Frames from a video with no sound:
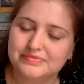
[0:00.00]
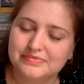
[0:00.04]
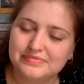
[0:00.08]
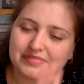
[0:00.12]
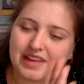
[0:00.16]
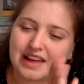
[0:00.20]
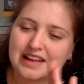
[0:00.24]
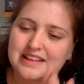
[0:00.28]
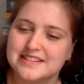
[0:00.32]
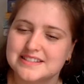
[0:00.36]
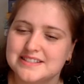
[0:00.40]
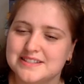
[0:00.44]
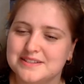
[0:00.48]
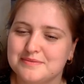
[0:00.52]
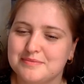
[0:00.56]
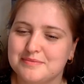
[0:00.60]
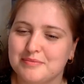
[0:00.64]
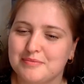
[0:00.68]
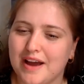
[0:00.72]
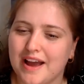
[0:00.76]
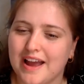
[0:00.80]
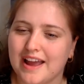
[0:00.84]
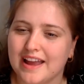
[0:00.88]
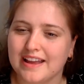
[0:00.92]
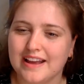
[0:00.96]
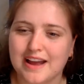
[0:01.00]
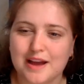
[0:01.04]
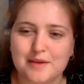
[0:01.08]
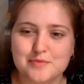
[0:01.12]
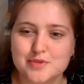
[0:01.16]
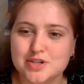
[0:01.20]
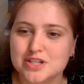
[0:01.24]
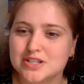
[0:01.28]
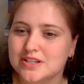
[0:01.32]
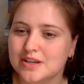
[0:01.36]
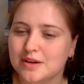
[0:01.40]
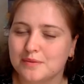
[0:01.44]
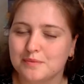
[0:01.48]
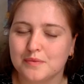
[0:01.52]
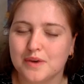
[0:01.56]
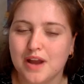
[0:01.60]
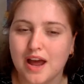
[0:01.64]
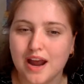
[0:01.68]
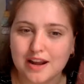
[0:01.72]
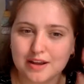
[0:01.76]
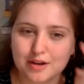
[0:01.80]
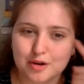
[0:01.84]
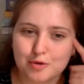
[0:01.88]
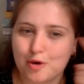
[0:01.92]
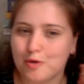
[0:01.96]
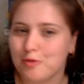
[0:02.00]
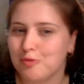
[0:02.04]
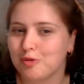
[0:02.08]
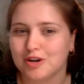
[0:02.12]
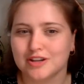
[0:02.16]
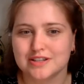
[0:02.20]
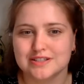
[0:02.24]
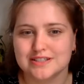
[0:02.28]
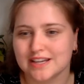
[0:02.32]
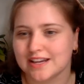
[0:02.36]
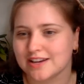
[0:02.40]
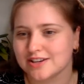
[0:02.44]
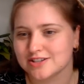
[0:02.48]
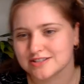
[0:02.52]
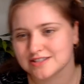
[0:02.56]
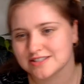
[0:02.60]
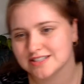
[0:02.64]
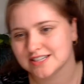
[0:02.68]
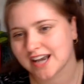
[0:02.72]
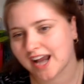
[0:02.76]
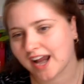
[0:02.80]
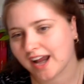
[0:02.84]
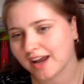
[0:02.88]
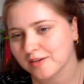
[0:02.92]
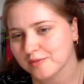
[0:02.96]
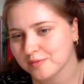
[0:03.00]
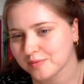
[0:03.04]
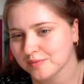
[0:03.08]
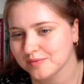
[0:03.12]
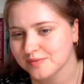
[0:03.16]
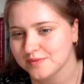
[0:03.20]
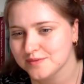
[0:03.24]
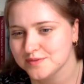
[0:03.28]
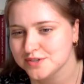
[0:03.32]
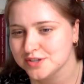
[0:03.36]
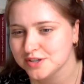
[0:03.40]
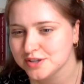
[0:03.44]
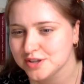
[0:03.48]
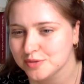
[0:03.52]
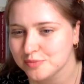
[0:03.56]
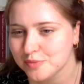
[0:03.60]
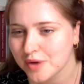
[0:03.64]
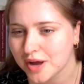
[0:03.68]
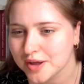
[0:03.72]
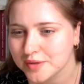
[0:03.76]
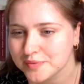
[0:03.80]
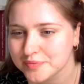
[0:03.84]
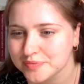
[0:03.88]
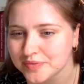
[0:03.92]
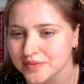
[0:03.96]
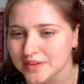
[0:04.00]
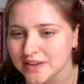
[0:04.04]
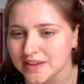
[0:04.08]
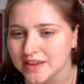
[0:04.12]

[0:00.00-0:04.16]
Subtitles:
That's I'm learning all my pronunciations today. I'm doing them well.